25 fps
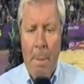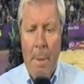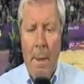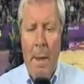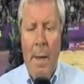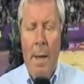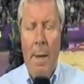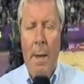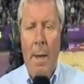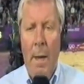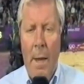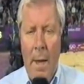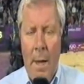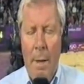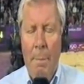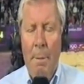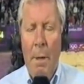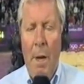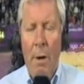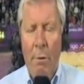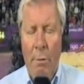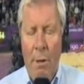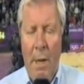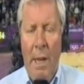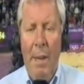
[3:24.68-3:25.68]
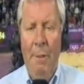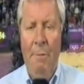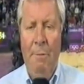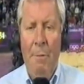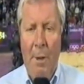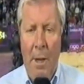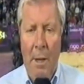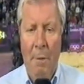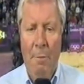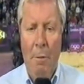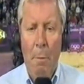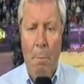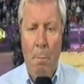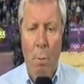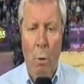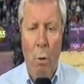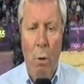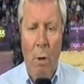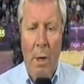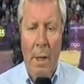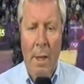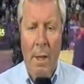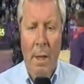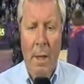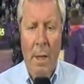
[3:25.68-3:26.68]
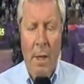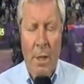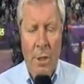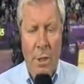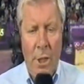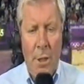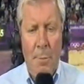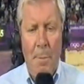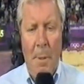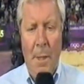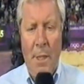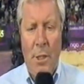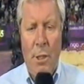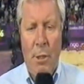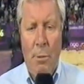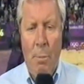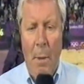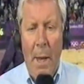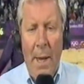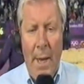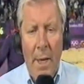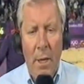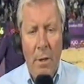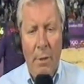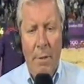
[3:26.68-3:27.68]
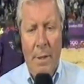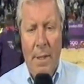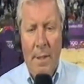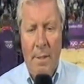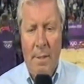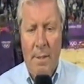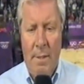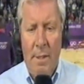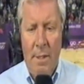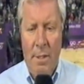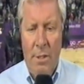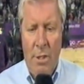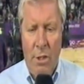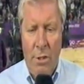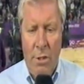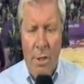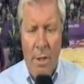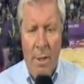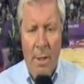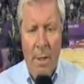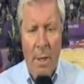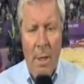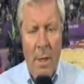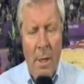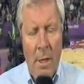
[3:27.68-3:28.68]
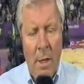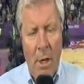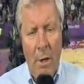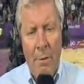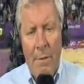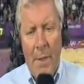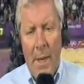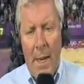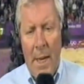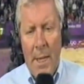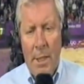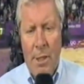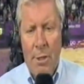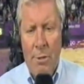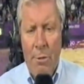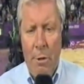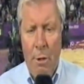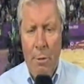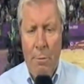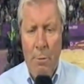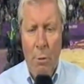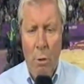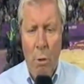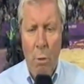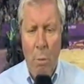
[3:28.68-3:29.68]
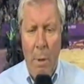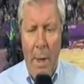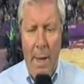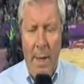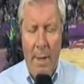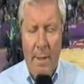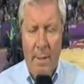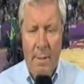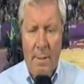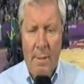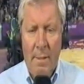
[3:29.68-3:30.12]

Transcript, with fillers: And I, uh, I mean, I really feel for Paula. She's been sweating on this decision over the last three or four weeks.